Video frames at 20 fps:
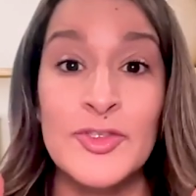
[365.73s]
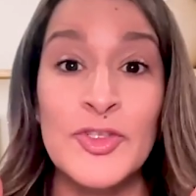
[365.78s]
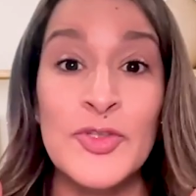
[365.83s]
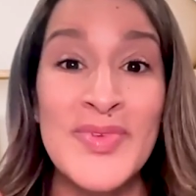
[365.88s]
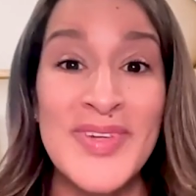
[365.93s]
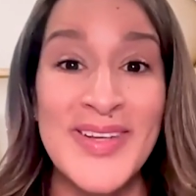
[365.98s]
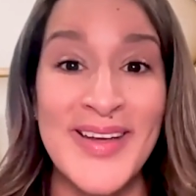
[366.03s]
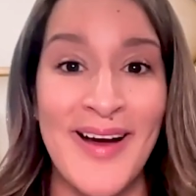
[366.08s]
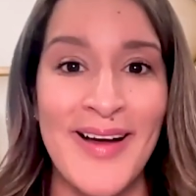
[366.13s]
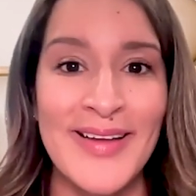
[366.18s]

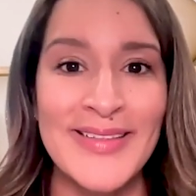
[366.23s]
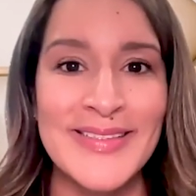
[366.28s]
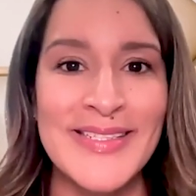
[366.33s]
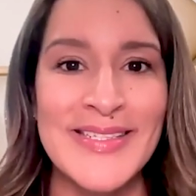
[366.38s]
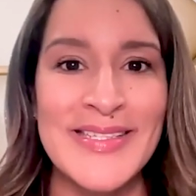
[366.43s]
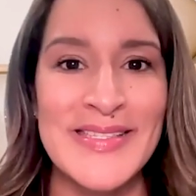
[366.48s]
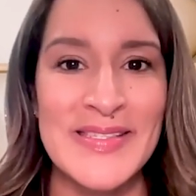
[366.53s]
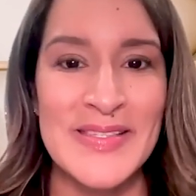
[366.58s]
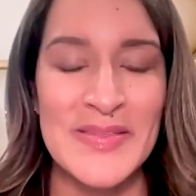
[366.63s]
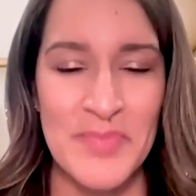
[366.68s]
do not
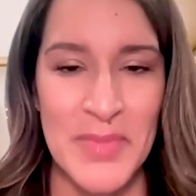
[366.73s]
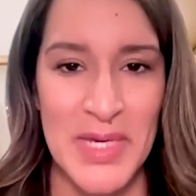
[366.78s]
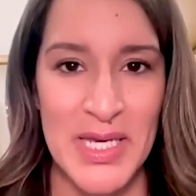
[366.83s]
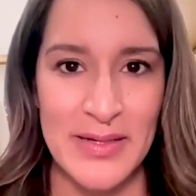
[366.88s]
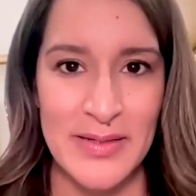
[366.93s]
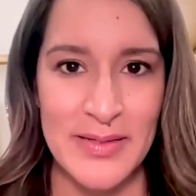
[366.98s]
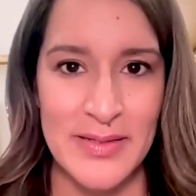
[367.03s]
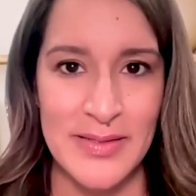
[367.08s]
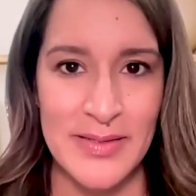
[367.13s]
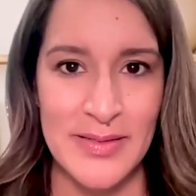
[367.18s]

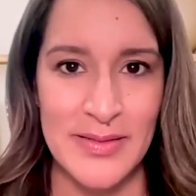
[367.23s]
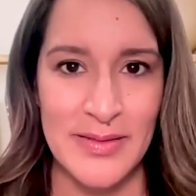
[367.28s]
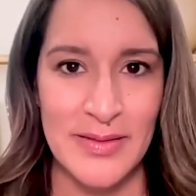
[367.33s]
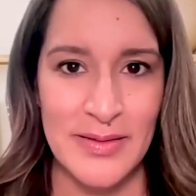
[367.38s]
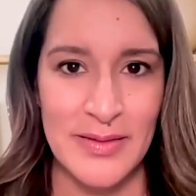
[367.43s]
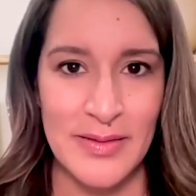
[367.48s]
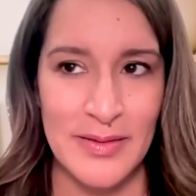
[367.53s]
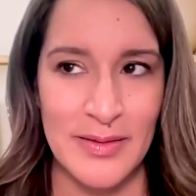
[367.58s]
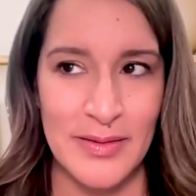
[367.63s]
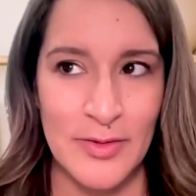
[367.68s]
dismiss
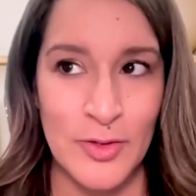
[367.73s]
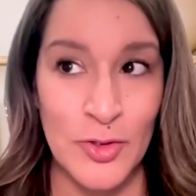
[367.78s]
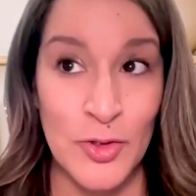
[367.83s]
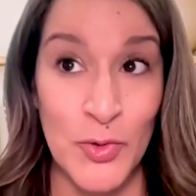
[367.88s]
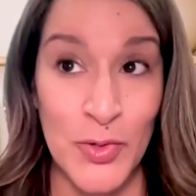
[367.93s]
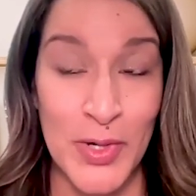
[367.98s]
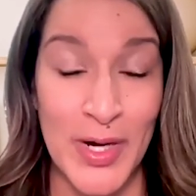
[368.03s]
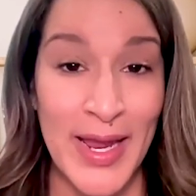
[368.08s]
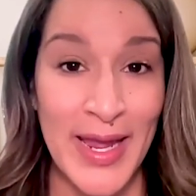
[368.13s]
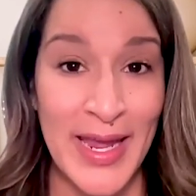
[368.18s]

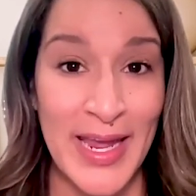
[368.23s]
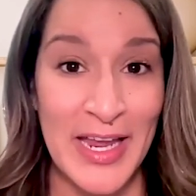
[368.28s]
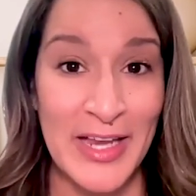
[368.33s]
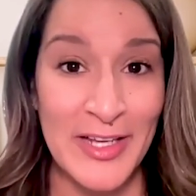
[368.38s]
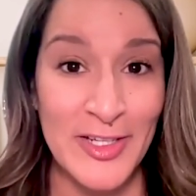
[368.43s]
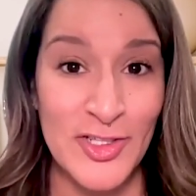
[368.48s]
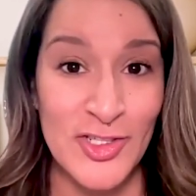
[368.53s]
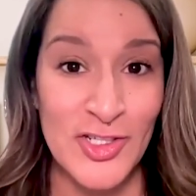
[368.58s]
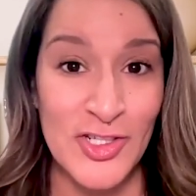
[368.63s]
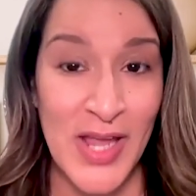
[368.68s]
your
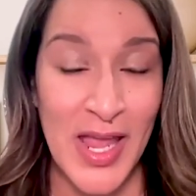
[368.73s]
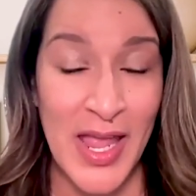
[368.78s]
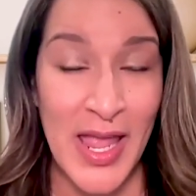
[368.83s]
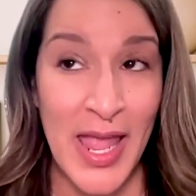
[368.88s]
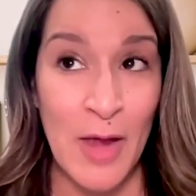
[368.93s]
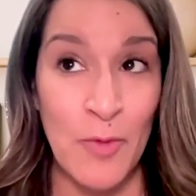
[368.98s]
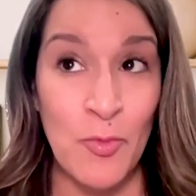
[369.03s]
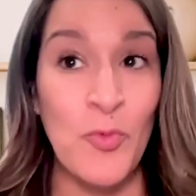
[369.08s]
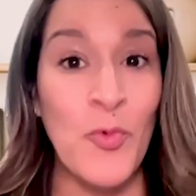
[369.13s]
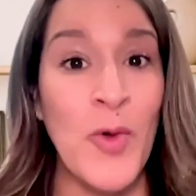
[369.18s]
age
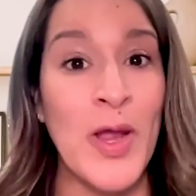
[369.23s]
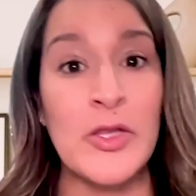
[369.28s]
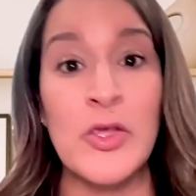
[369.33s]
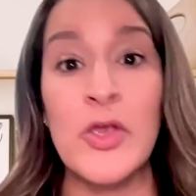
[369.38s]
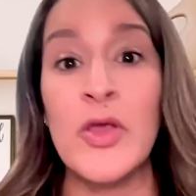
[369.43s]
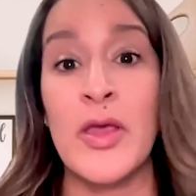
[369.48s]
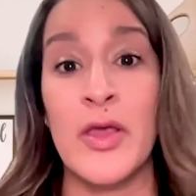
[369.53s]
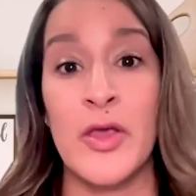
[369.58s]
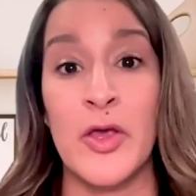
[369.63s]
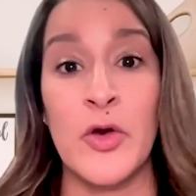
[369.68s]
and when
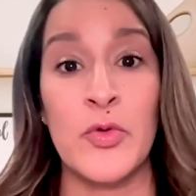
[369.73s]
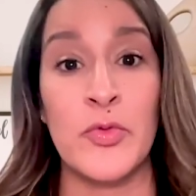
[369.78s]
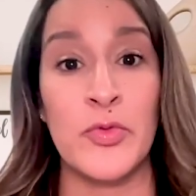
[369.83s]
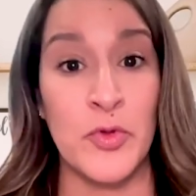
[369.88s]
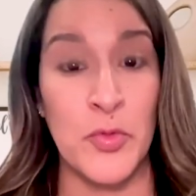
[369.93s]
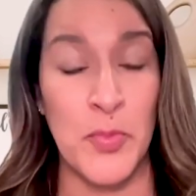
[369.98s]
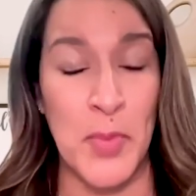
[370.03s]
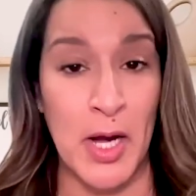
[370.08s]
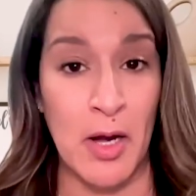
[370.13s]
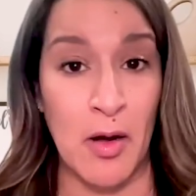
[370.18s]
you can go
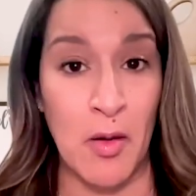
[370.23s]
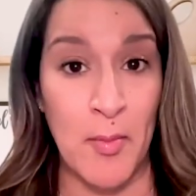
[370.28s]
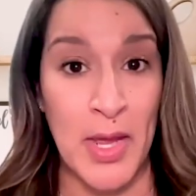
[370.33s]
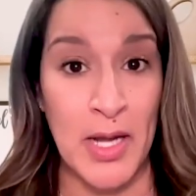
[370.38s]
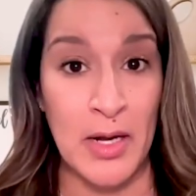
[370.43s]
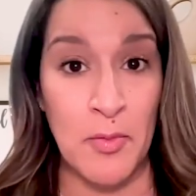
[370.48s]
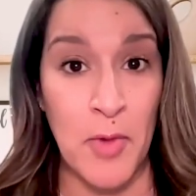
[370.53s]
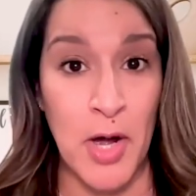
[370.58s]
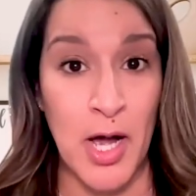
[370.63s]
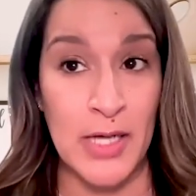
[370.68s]
through
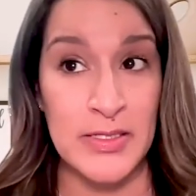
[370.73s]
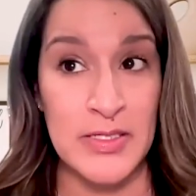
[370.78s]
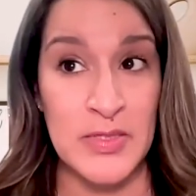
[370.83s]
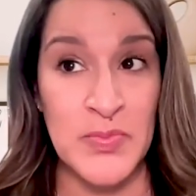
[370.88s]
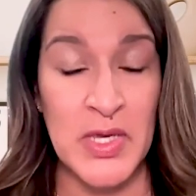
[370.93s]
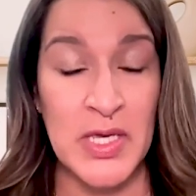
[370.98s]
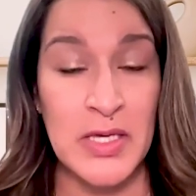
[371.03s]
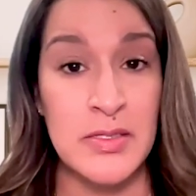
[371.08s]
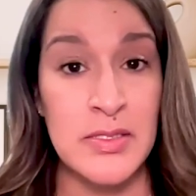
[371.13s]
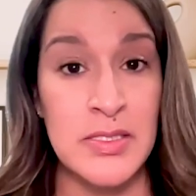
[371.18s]
perimenopause
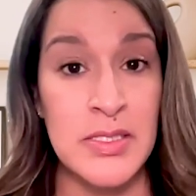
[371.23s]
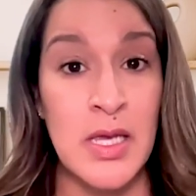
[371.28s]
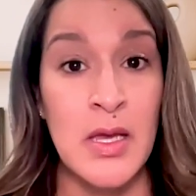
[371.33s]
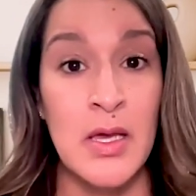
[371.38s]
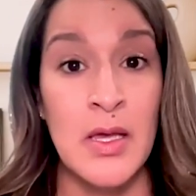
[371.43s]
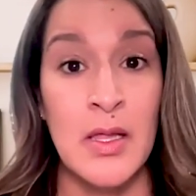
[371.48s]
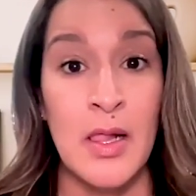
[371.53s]
because